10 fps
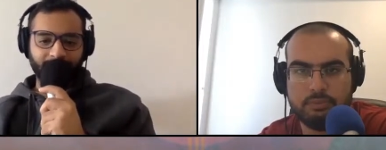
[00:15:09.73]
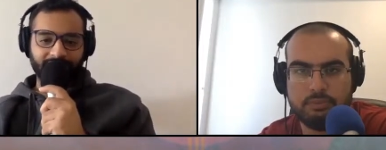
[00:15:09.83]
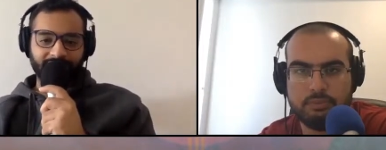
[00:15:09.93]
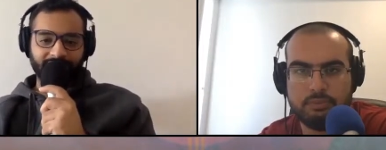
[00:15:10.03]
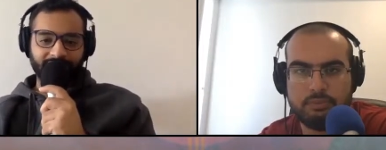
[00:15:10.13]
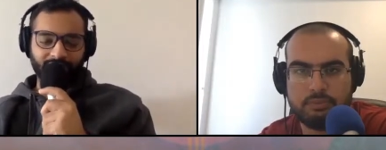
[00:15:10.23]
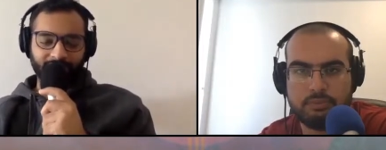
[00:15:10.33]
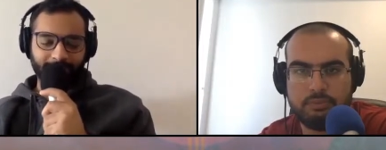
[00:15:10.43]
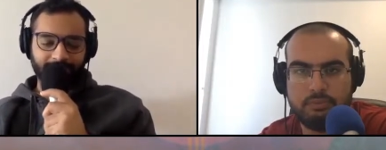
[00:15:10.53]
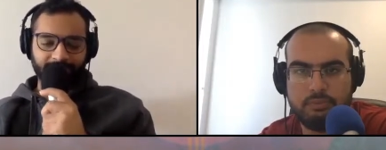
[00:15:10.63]
Speaker 1: and, you know, they'll be
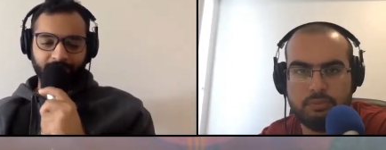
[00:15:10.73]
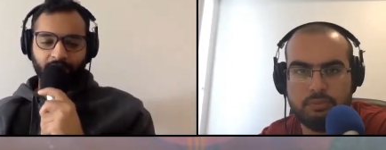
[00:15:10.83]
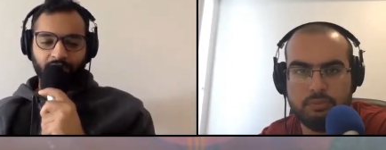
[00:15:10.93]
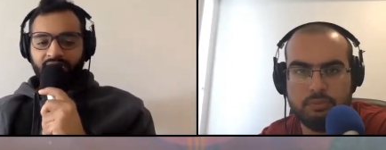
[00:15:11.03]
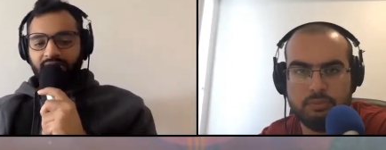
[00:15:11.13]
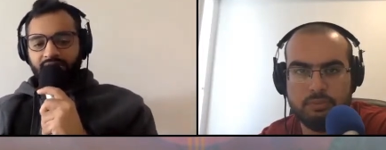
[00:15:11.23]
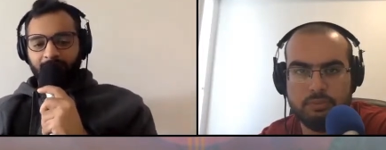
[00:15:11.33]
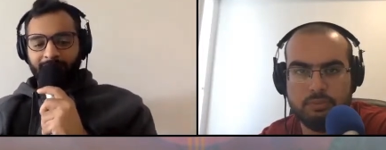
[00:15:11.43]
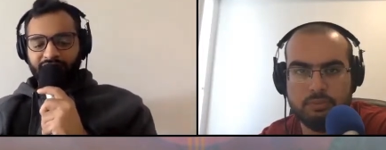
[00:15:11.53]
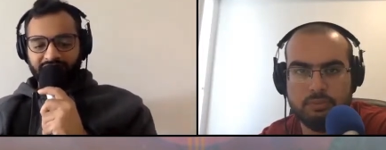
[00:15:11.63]
at four, a
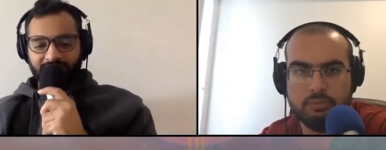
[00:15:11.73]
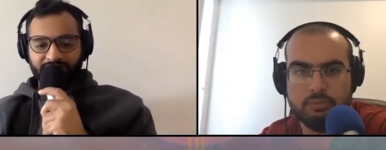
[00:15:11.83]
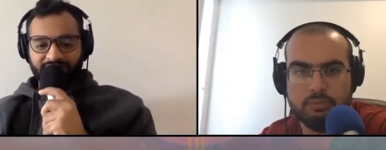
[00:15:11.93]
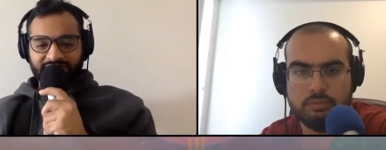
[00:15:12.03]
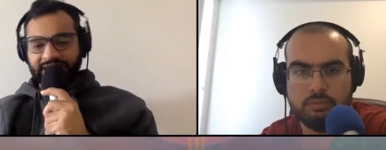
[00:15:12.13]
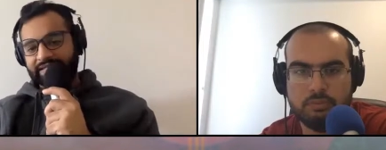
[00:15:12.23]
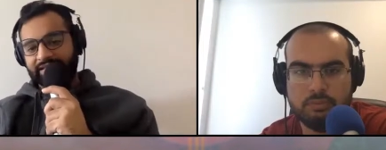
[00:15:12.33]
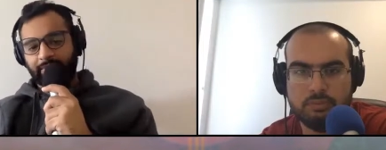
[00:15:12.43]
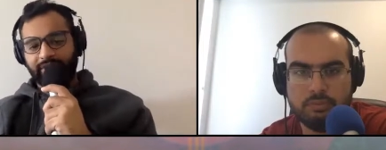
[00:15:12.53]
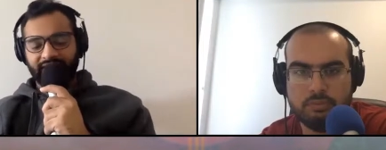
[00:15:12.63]
bunch of teams at six, some at